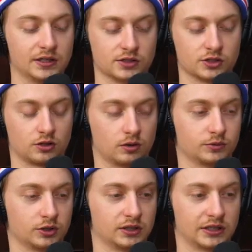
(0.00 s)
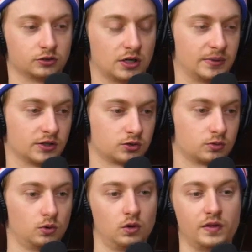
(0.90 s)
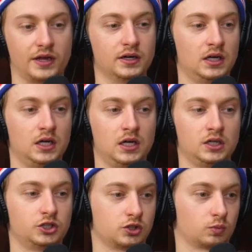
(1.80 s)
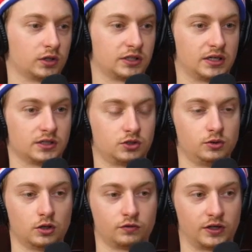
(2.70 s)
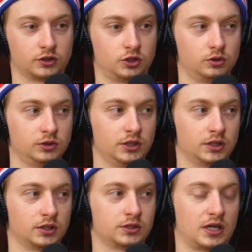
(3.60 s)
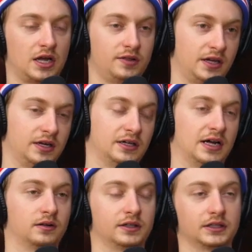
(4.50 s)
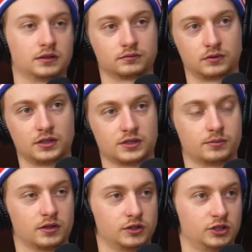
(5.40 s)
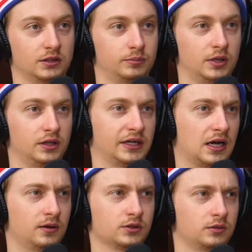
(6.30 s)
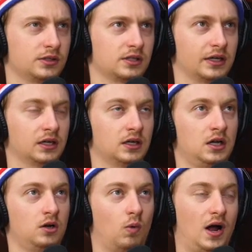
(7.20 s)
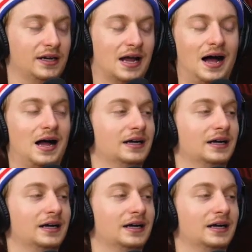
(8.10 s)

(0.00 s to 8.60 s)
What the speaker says: He's a sculptor. He like dropped out of school and then just worked at his studio for like 2 years, and then now like runs some other shit. But like I was always like, why not?